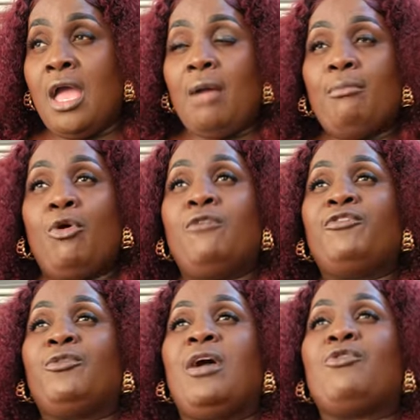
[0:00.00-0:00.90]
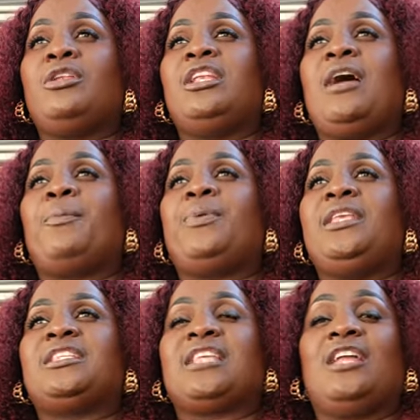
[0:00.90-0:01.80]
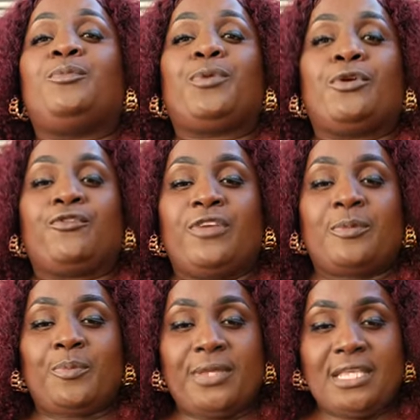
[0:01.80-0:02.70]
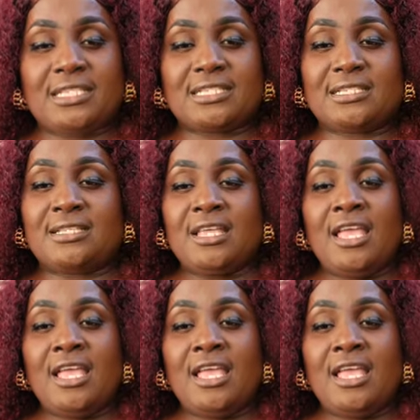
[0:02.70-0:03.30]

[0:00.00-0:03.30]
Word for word: Mountain View are running at peace and perfect peace.